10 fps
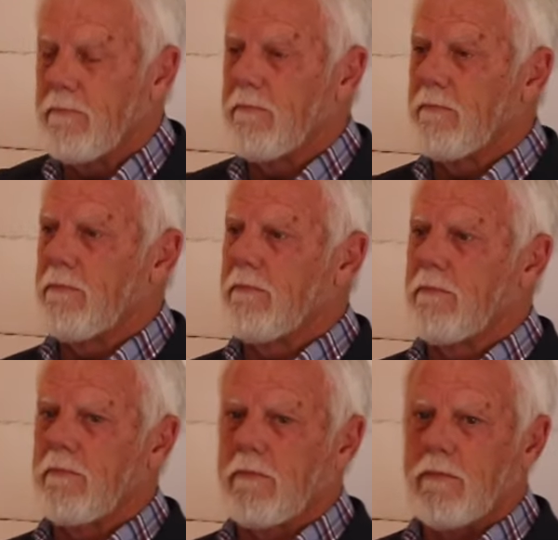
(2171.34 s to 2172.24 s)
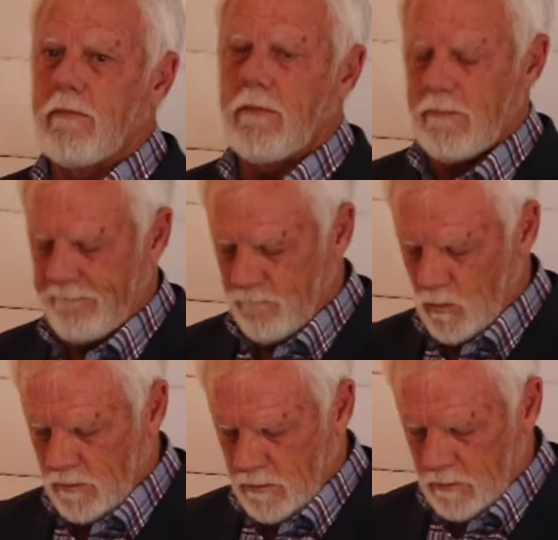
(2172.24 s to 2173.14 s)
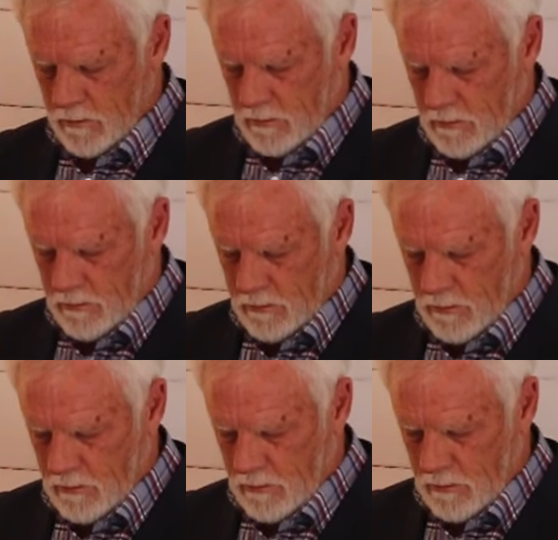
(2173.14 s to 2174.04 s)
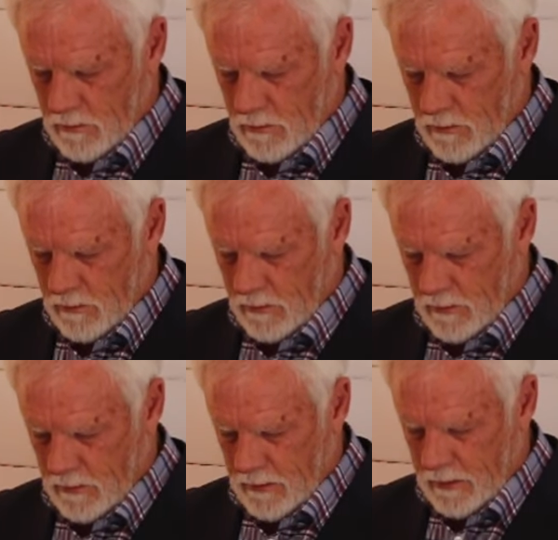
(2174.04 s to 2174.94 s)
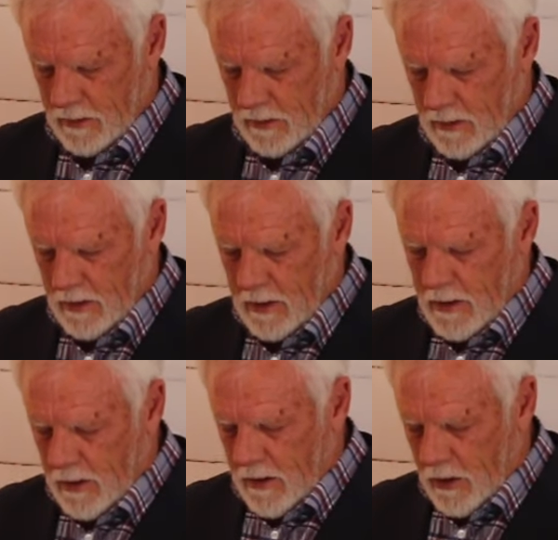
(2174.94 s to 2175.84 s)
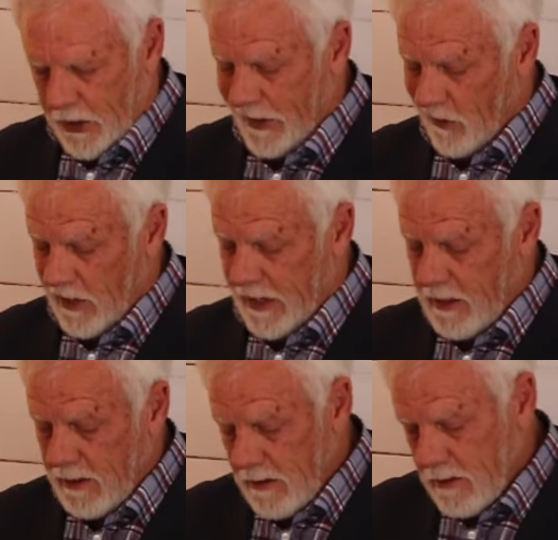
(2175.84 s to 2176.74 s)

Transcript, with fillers: Depart from me, you working, uh, workers of iniquity. Literally,